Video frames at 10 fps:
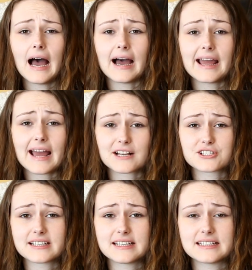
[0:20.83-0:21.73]
I
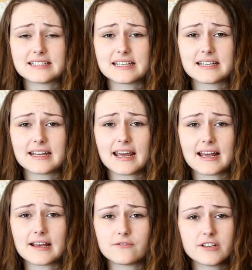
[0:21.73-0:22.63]
actually did
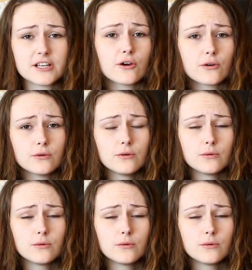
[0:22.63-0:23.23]
a video